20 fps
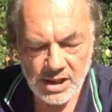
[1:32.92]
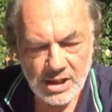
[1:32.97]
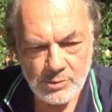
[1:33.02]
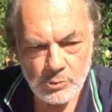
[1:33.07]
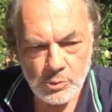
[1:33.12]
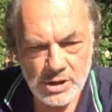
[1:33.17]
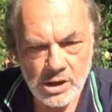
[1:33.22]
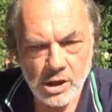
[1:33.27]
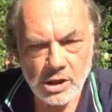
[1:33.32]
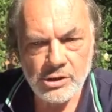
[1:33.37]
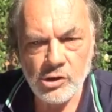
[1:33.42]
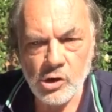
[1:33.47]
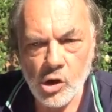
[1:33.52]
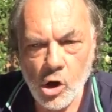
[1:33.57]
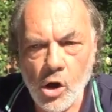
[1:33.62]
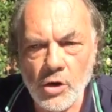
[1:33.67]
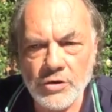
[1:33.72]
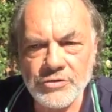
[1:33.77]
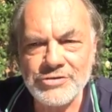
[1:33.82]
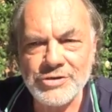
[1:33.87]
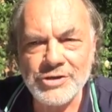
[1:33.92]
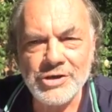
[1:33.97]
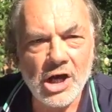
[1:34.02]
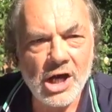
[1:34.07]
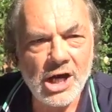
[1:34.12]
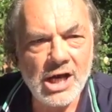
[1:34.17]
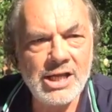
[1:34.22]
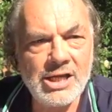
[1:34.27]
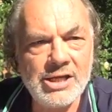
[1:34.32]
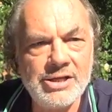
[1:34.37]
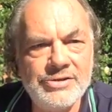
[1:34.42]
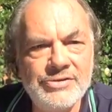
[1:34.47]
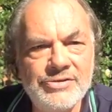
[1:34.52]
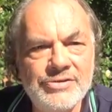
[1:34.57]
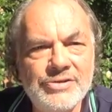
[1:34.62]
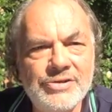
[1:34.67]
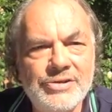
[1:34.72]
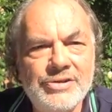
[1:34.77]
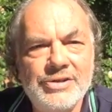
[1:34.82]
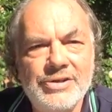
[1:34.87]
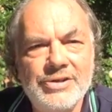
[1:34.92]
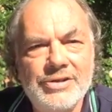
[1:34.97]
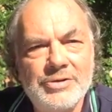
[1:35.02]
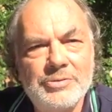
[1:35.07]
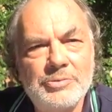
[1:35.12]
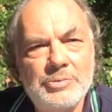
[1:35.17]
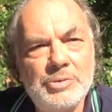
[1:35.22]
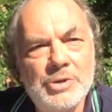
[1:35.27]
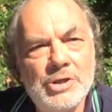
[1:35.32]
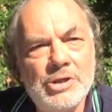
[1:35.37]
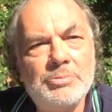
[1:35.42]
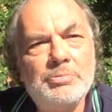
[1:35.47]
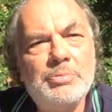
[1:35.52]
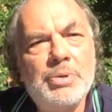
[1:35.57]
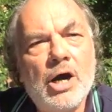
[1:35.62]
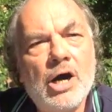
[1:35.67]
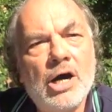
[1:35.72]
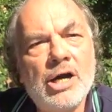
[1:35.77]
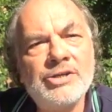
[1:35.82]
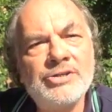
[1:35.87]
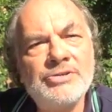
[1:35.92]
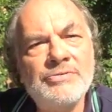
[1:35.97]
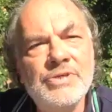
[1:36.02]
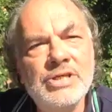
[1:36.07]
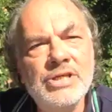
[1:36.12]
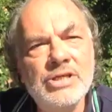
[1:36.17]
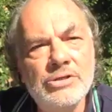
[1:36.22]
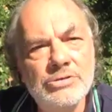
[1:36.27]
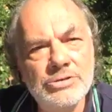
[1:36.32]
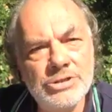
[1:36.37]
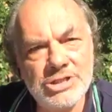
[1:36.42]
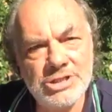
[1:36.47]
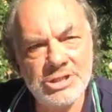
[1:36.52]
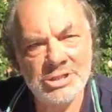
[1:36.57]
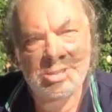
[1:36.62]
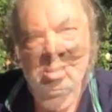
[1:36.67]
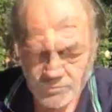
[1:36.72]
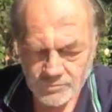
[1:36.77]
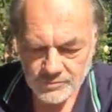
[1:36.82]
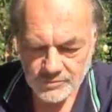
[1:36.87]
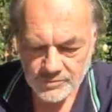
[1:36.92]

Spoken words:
We are not an island, we are part of the ocean.